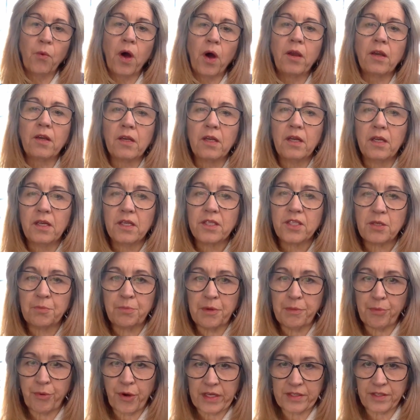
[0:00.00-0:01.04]
I want
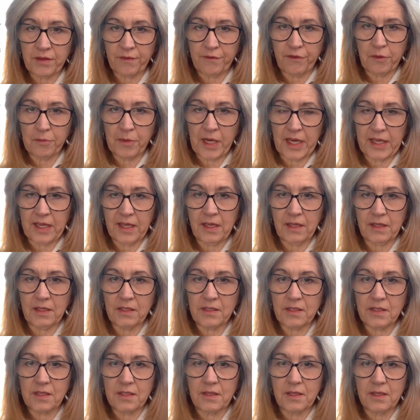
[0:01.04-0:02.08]
to be present for my
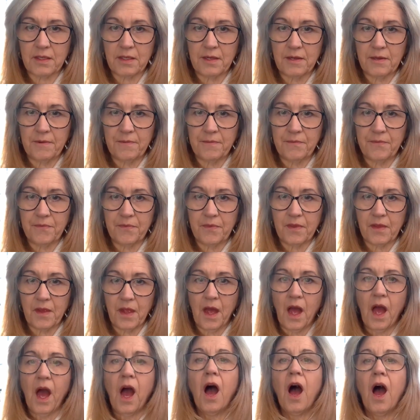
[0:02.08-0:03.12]
kids.
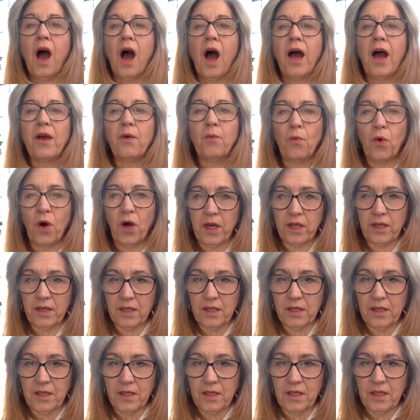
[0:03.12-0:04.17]
I
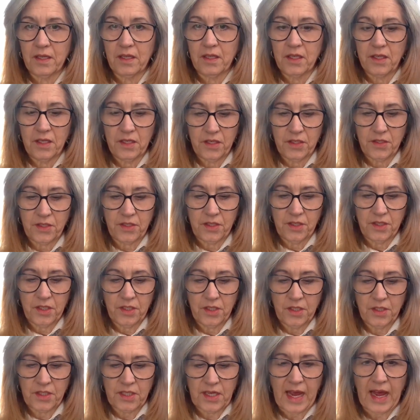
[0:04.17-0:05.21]
want
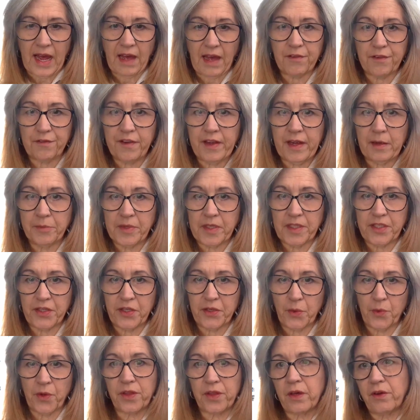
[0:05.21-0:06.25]
to have a family
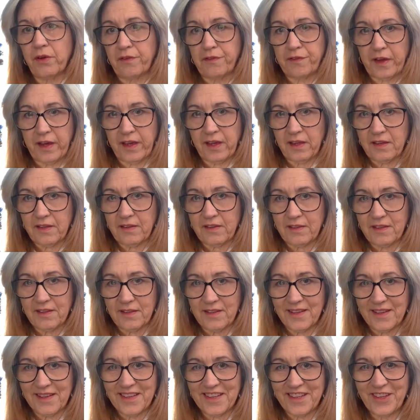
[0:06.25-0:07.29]
dinner without a fight,
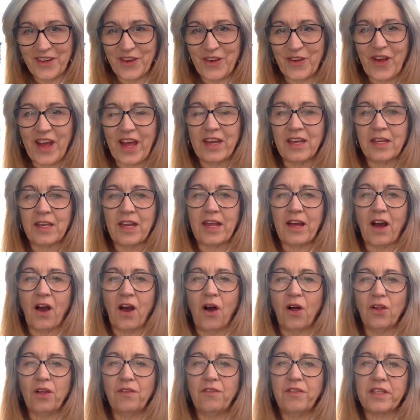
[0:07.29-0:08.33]
you know, and
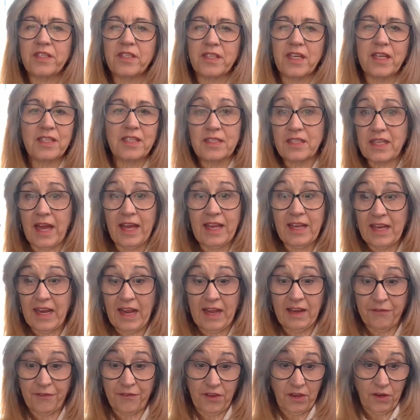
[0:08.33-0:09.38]
all of these things. And
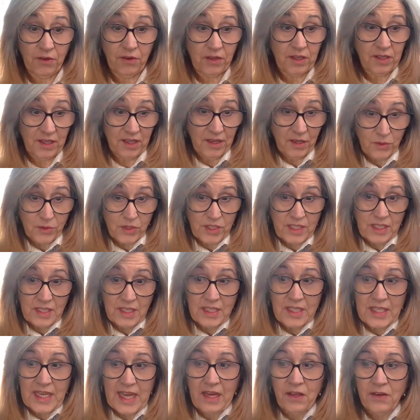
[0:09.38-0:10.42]
if you, you know,
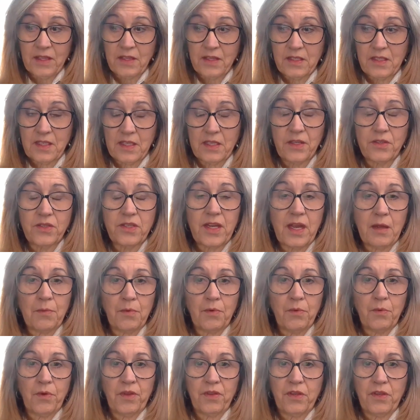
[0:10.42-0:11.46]
sitting down at the dinner
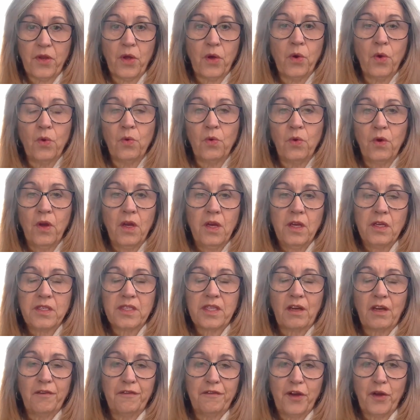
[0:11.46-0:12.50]
table with no
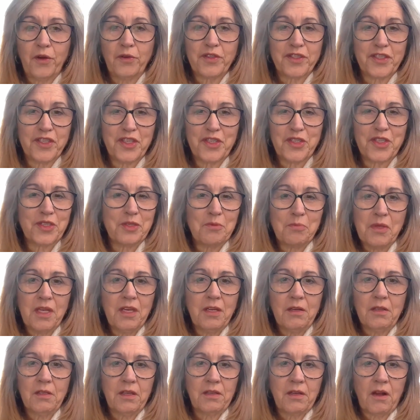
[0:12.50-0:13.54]
cell phones and just a
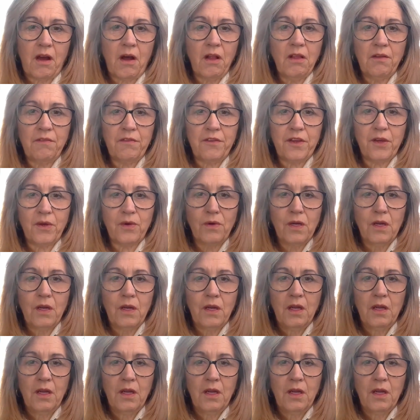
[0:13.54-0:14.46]
meal and all of you